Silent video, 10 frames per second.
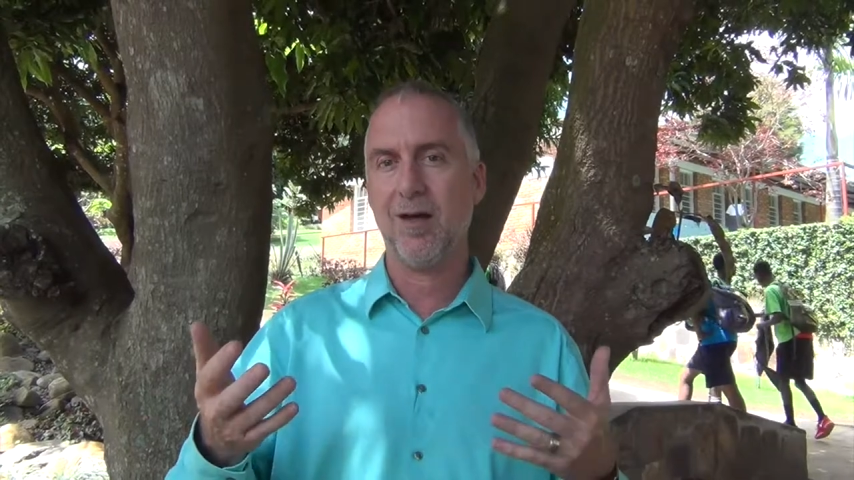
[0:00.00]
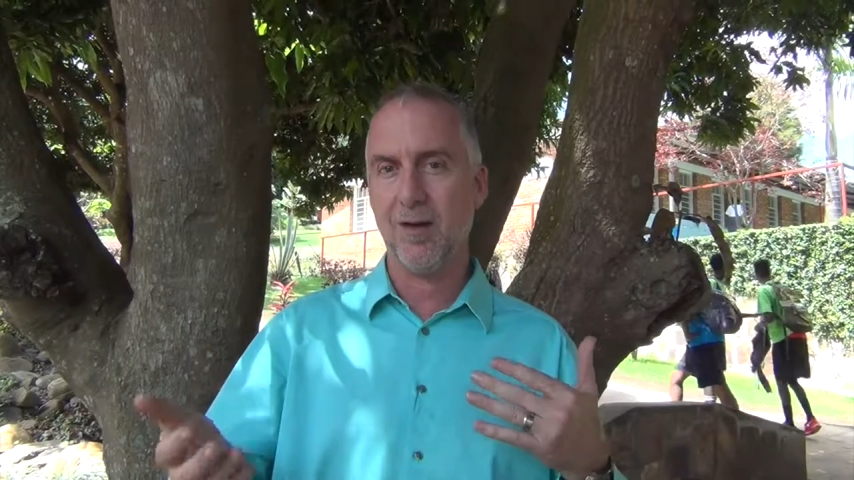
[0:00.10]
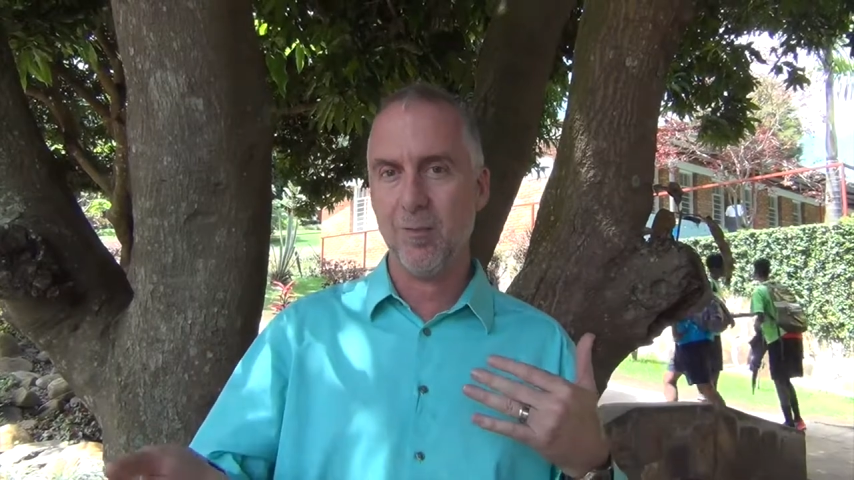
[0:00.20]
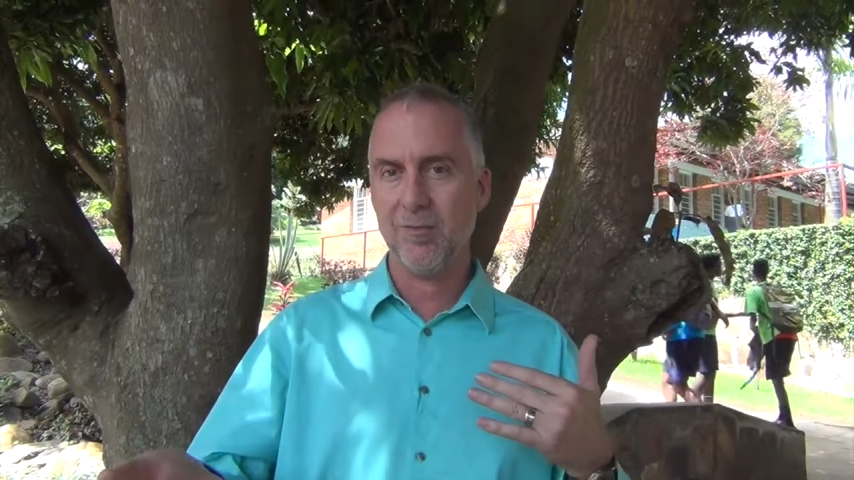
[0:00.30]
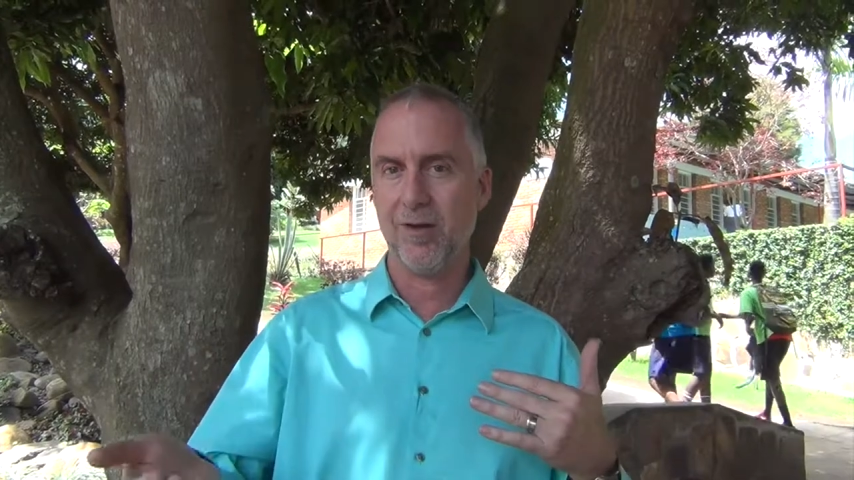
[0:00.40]

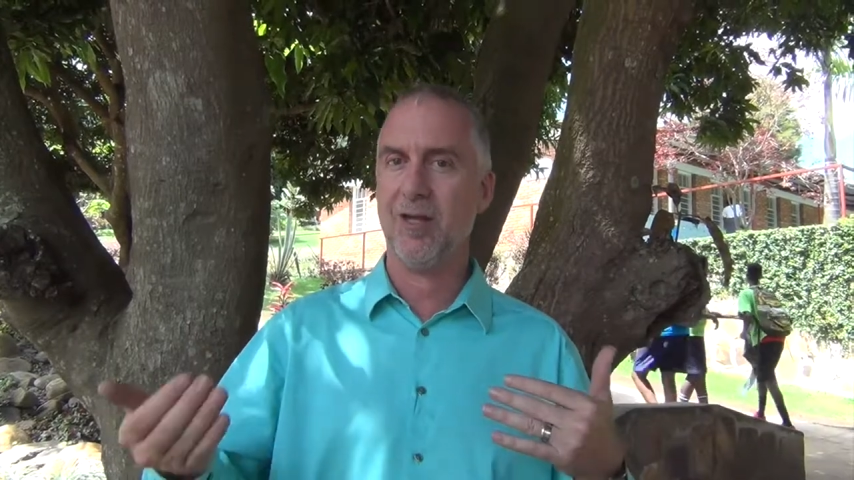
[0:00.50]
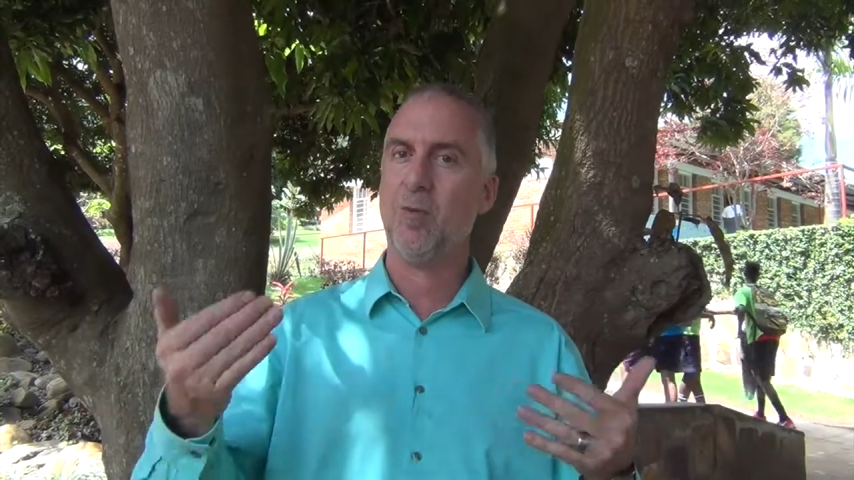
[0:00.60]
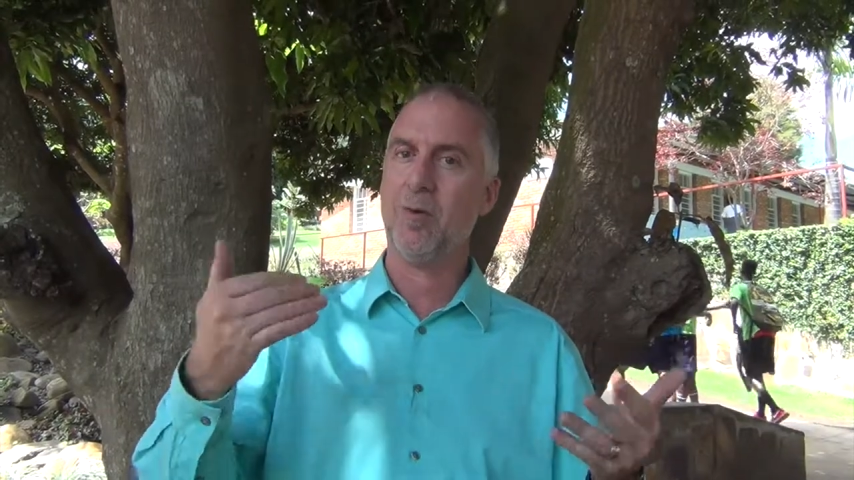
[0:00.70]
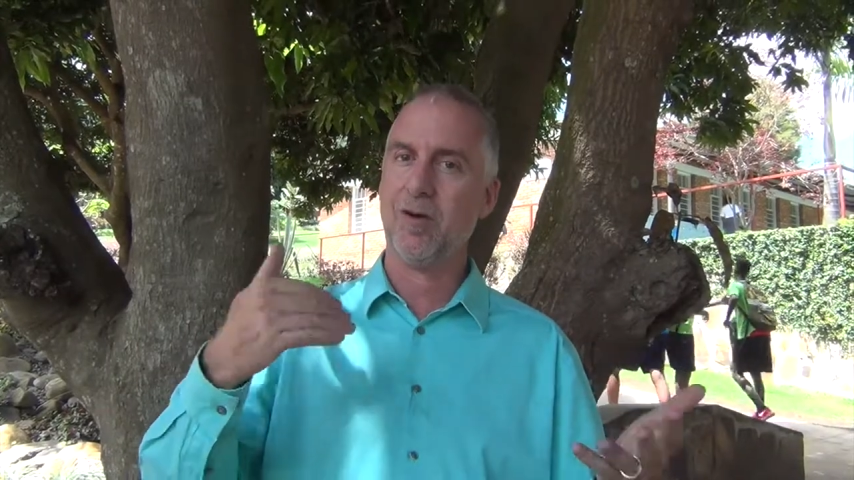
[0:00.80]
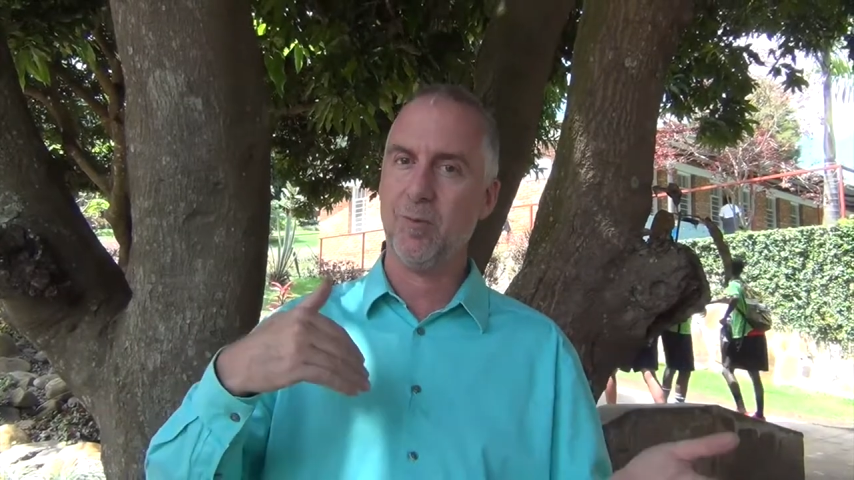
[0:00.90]
comes and he
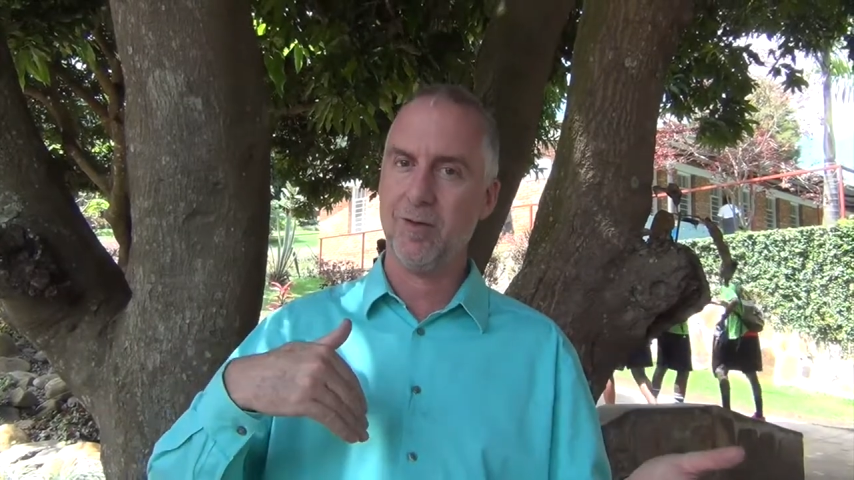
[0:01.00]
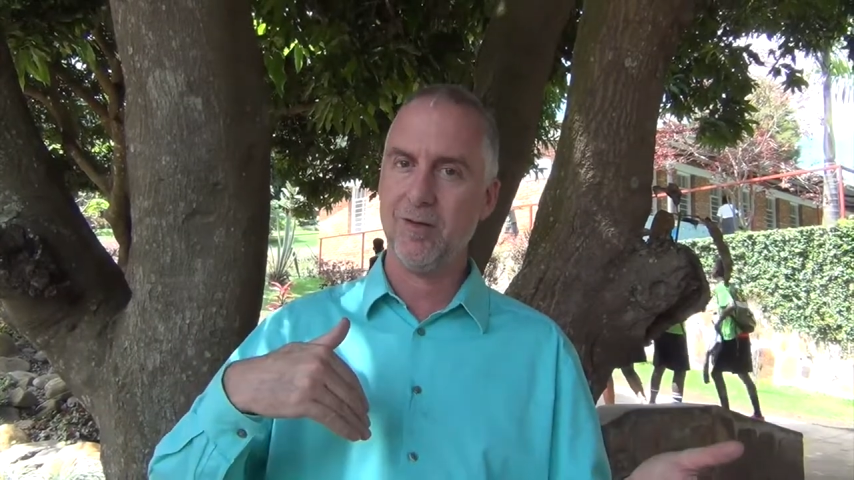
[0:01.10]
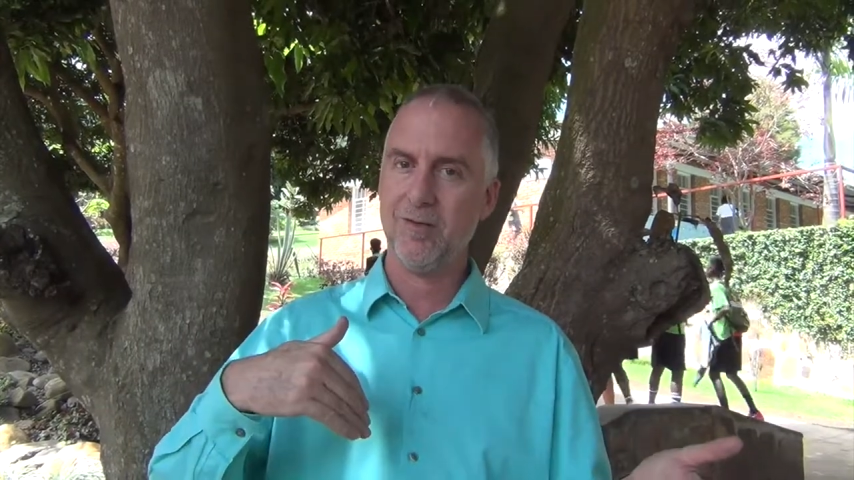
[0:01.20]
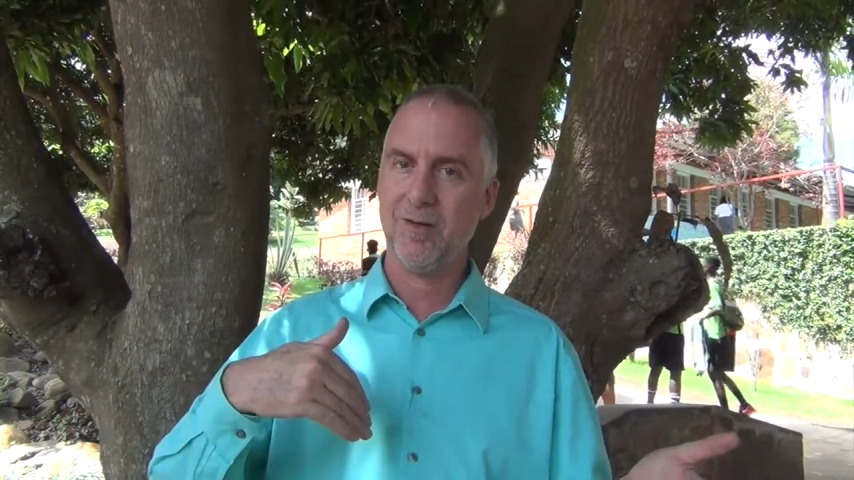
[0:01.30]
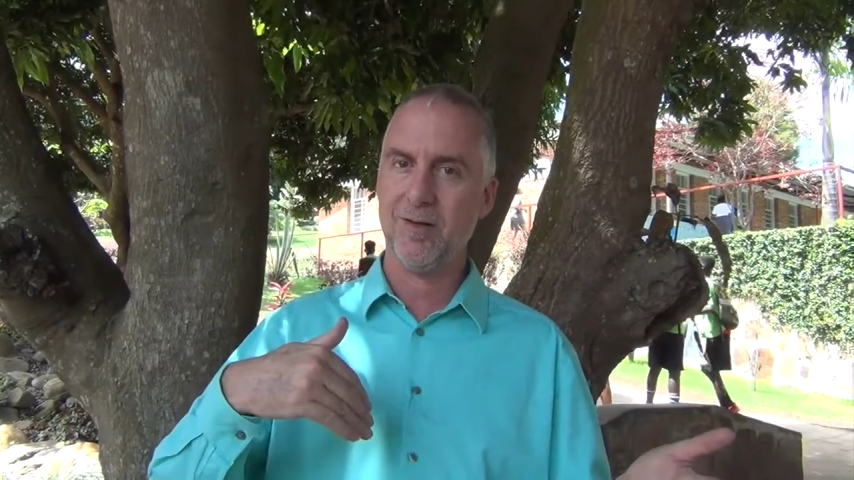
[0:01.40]
works with
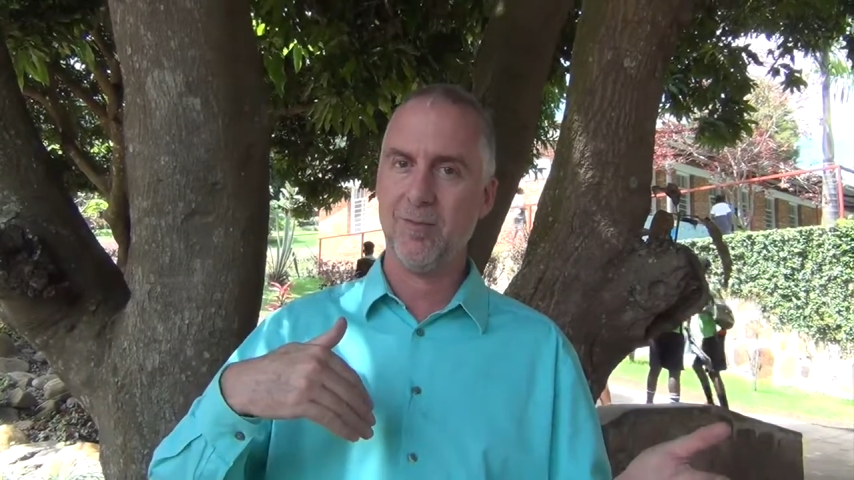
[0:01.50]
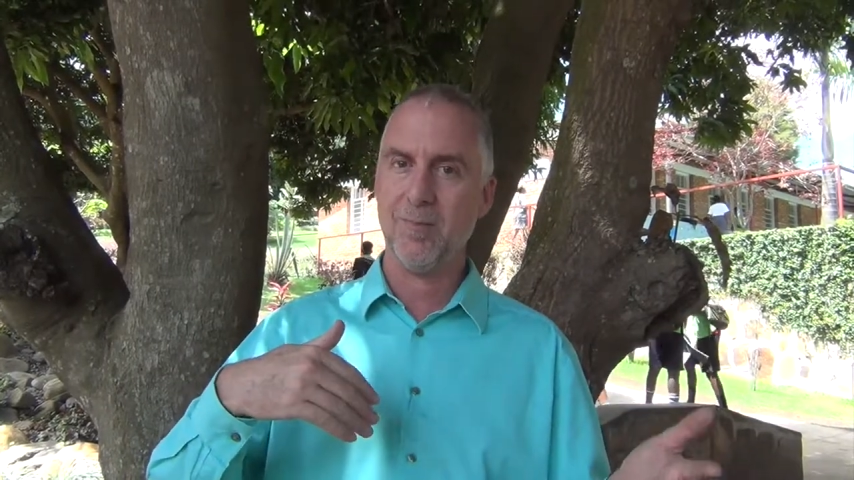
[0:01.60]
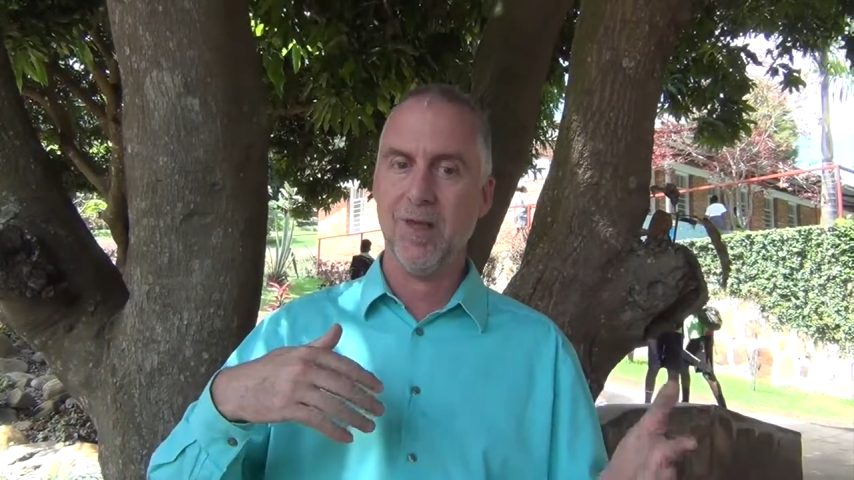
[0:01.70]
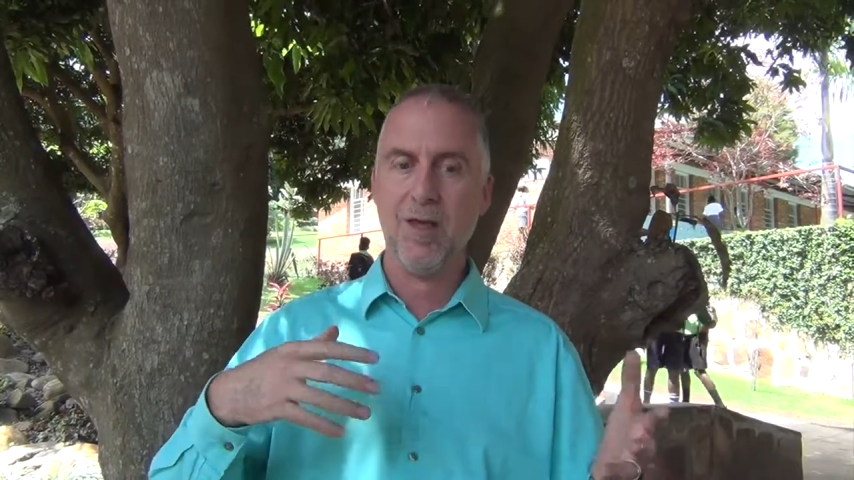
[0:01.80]
us here.